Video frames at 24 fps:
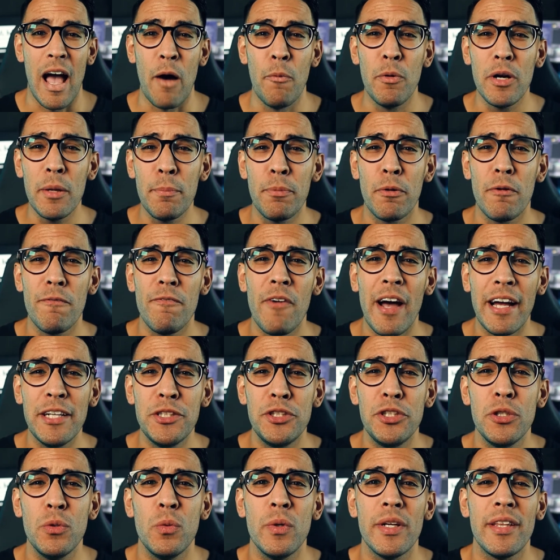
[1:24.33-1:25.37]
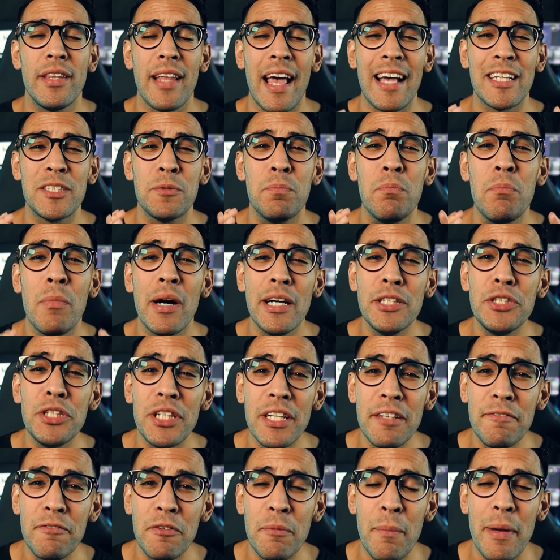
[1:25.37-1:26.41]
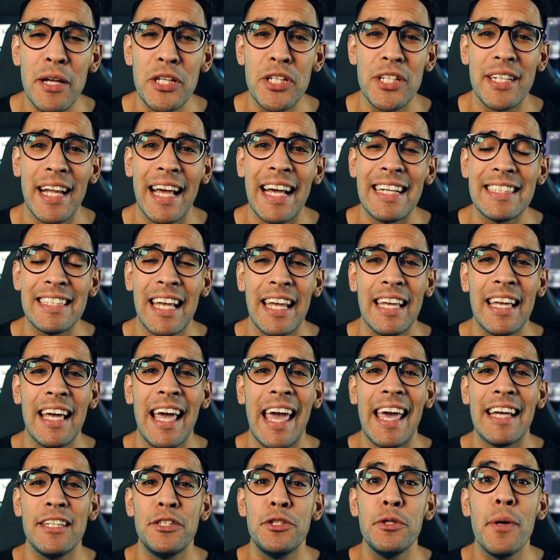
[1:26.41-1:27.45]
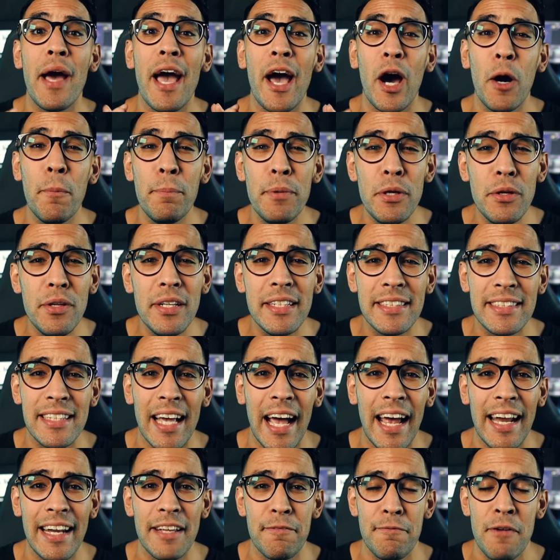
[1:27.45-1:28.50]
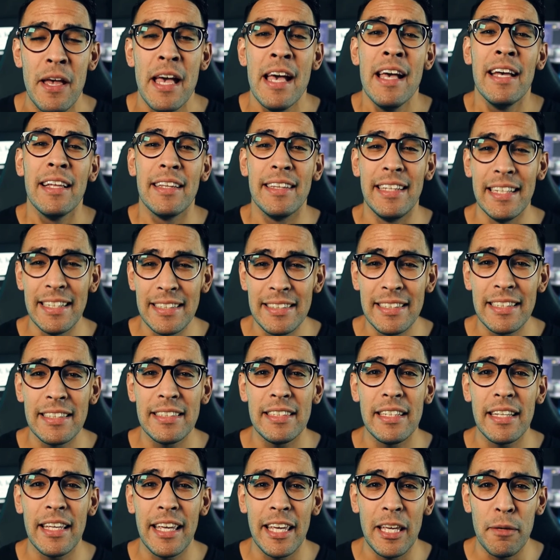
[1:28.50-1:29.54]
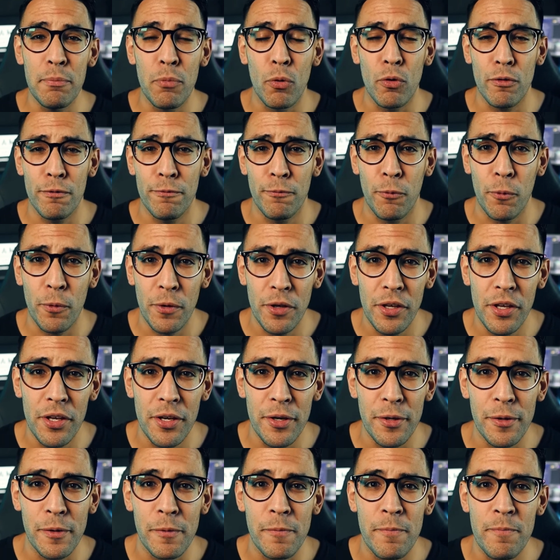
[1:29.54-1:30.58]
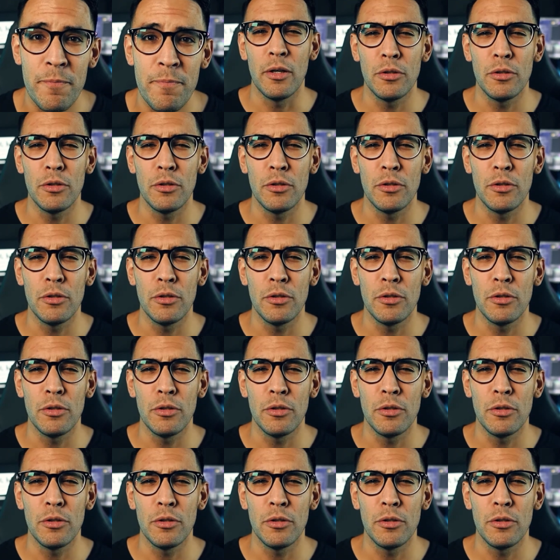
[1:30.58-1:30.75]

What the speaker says: I want to provide you with as much information as I can to help you decide if this is the keyboard for you.